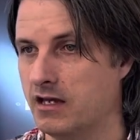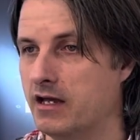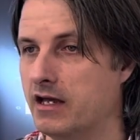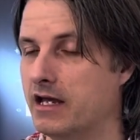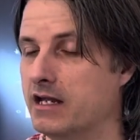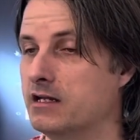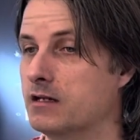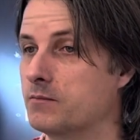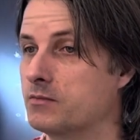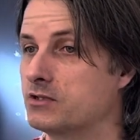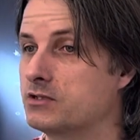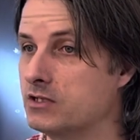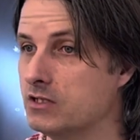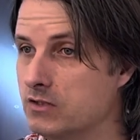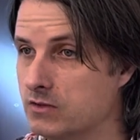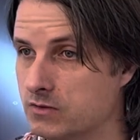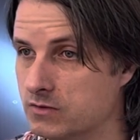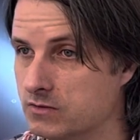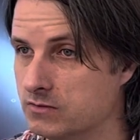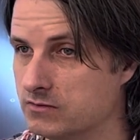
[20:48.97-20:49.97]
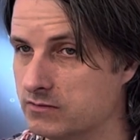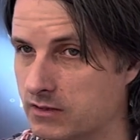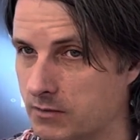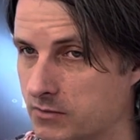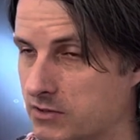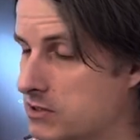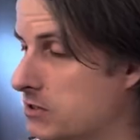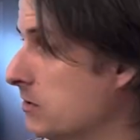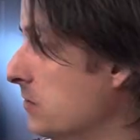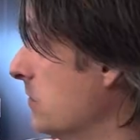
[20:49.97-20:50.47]
And number two,
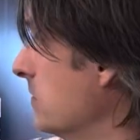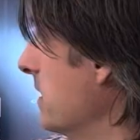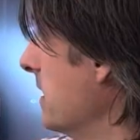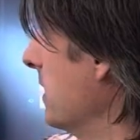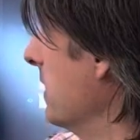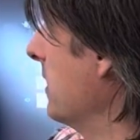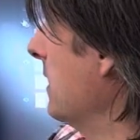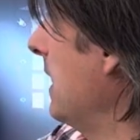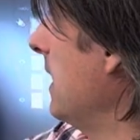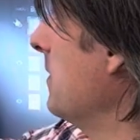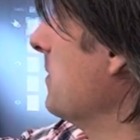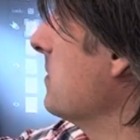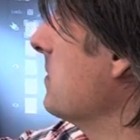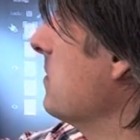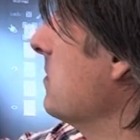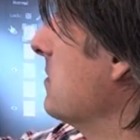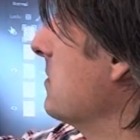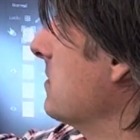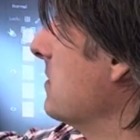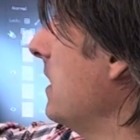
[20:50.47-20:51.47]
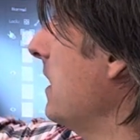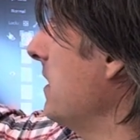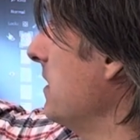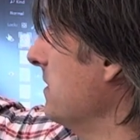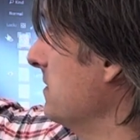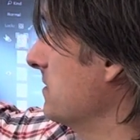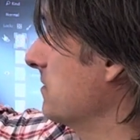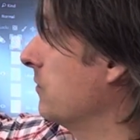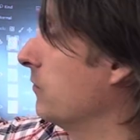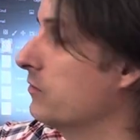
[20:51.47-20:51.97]
it allows you to
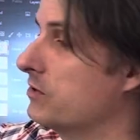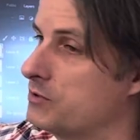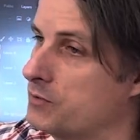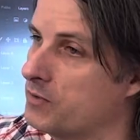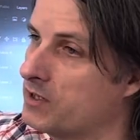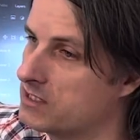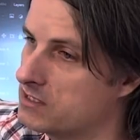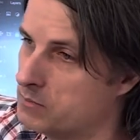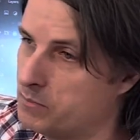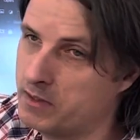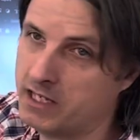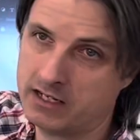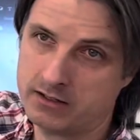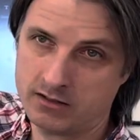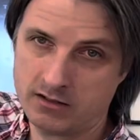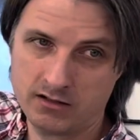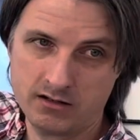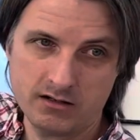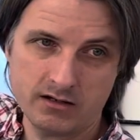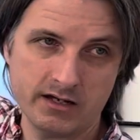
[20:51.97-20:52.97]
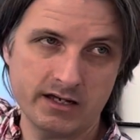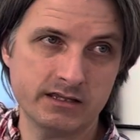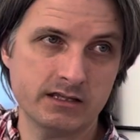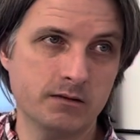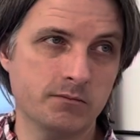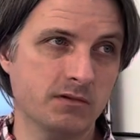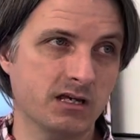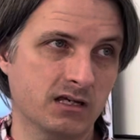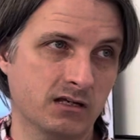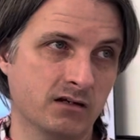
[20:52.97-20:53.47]
test which way is better and
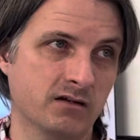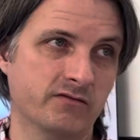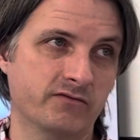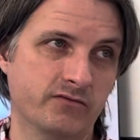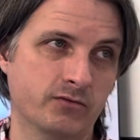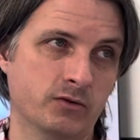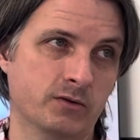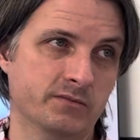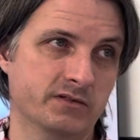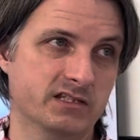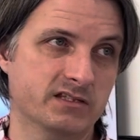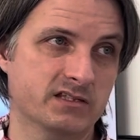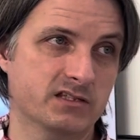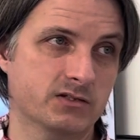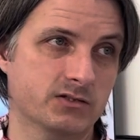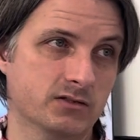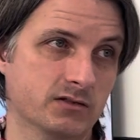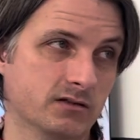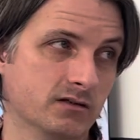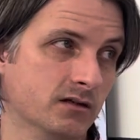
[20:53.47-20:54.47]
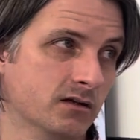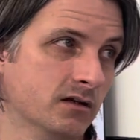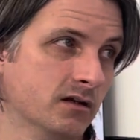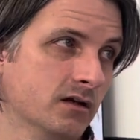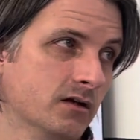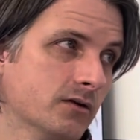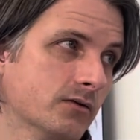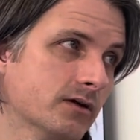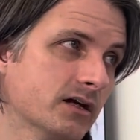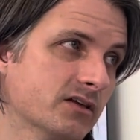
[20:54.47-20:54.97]
then make an informed decision,
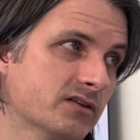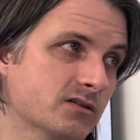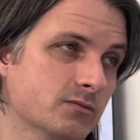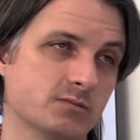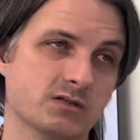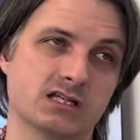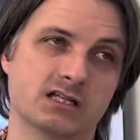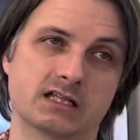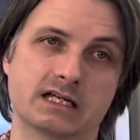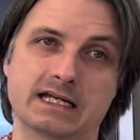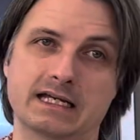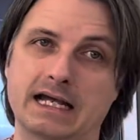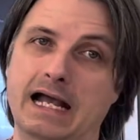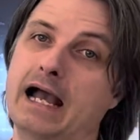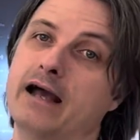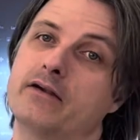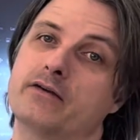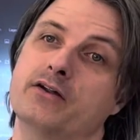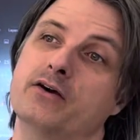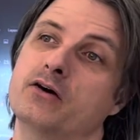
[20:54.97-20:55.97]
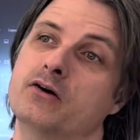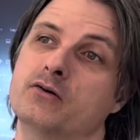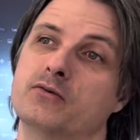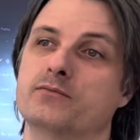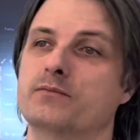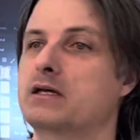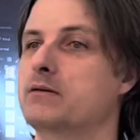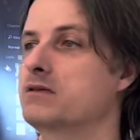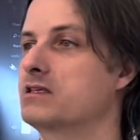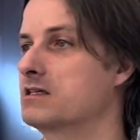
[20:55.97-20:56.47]
rather than being like, I don't know,
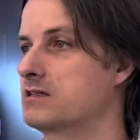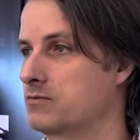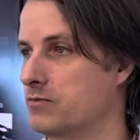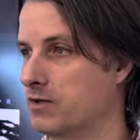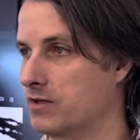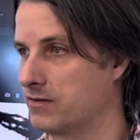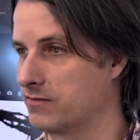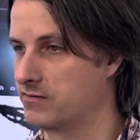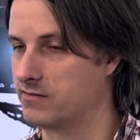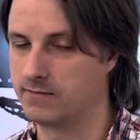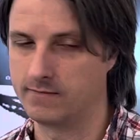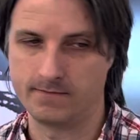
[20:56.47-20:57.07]
maybe this works.